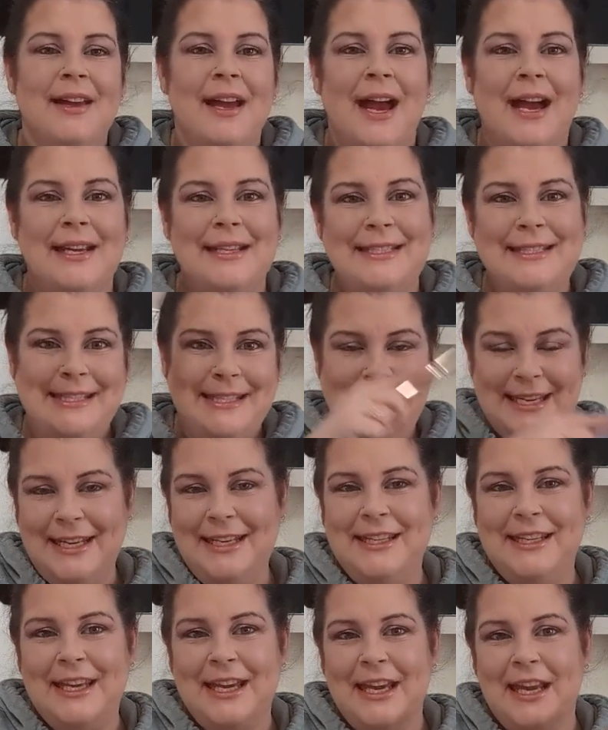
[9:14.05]
I
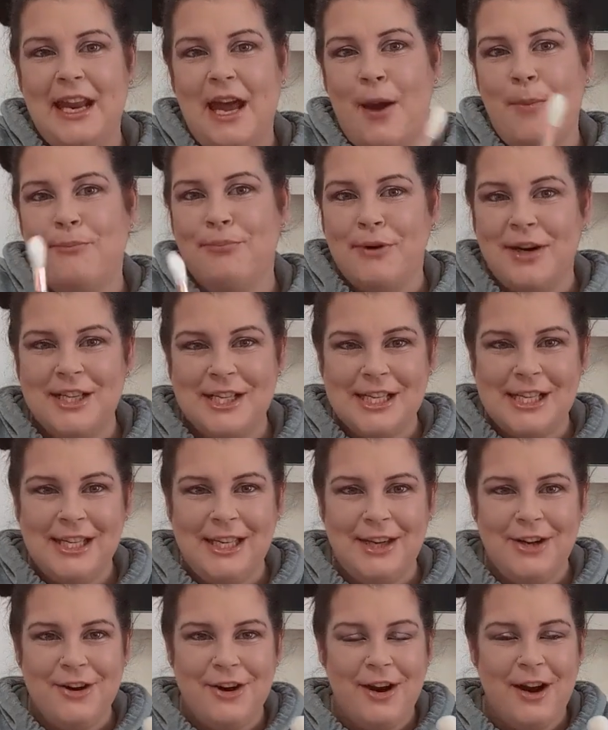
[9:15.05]
did get a brush
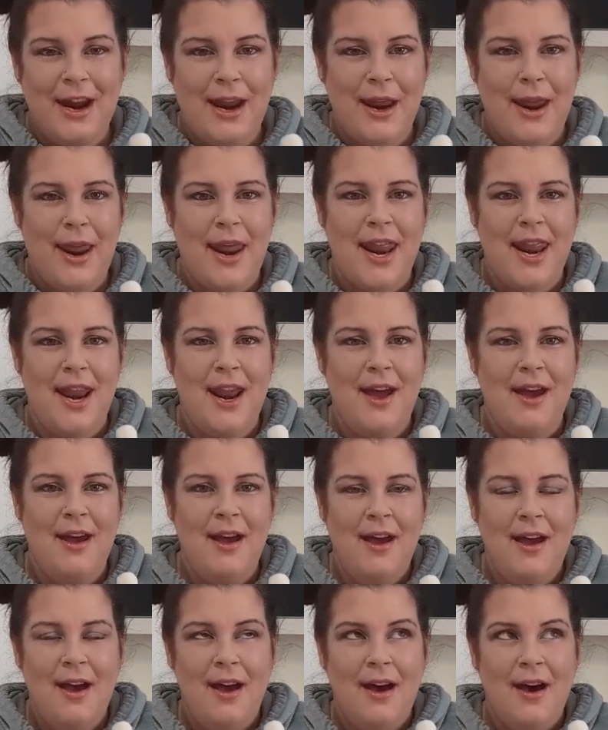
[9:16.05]
cleaner in
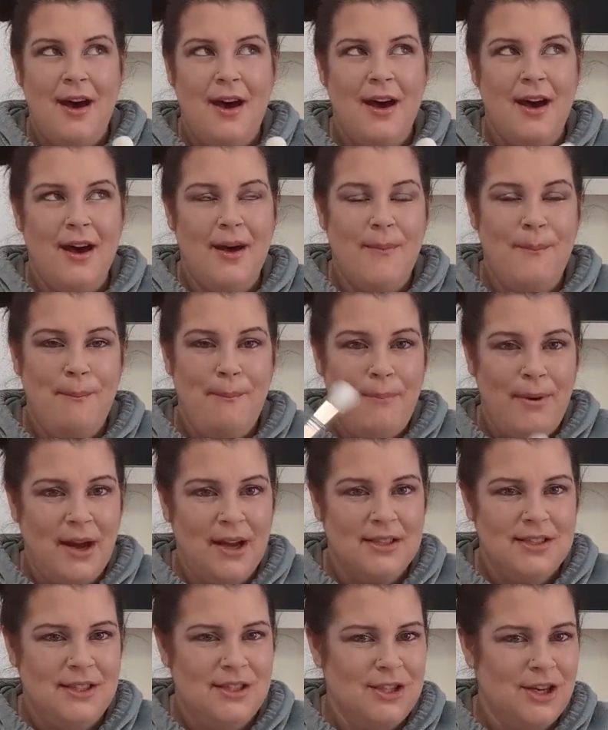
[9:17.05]

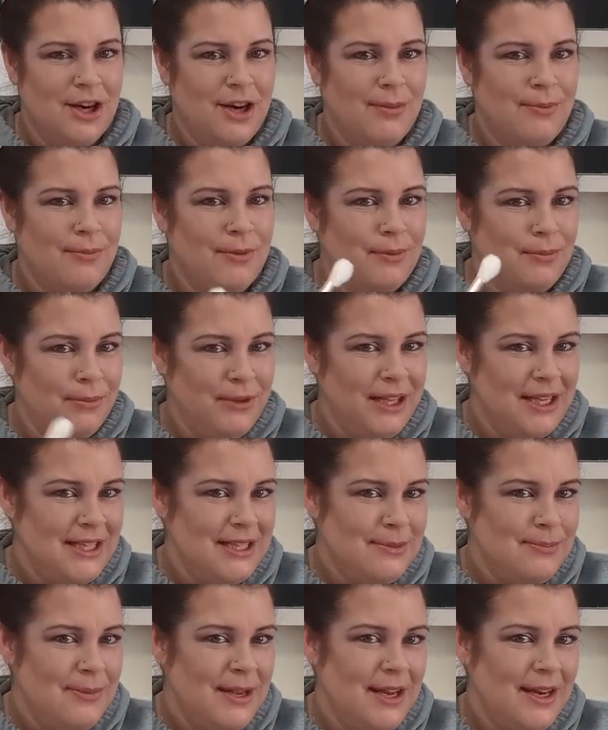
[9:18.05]
BoxyCharm
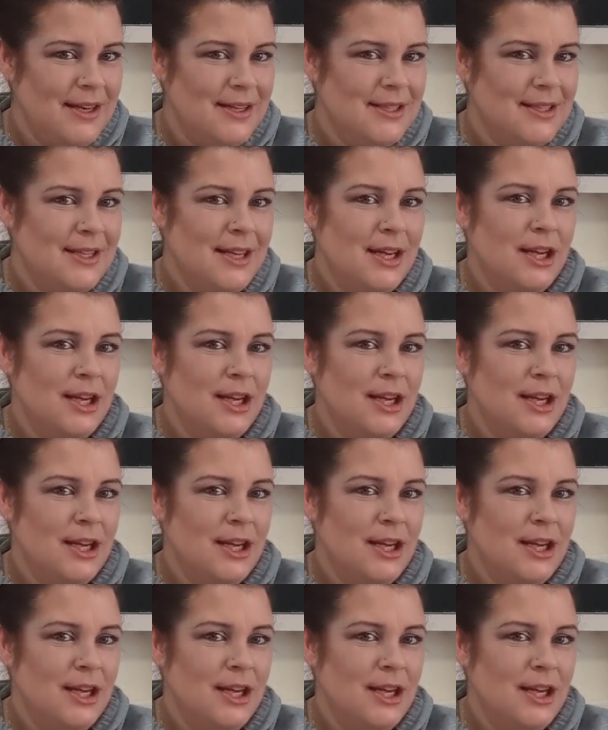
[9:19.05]
replacement.